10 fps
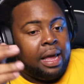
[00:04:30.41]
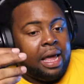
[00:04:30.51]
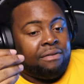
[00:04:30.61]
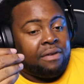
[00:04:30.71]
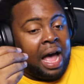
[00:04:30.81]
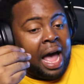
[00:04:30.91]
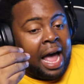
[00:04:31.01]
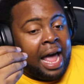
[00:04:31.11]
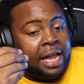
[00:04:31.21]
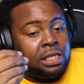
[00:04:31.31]
If I
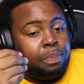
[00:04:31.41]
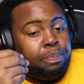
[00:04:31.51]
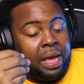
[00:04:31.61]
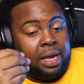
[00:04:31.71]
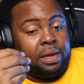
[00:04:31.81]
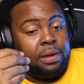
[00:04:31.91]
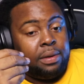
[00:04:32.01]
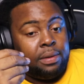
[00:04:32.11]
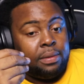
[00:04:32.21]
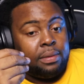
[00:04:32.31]
had to pick,
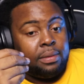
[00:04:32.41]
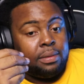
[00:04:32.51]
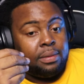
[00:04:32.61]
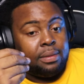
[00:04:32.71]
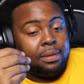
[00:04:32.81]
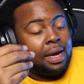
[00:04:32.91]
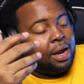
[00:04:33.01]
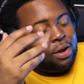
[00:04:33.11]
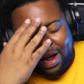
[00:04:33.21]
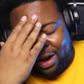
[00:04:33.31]
I
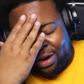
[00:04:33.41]
know y'all going to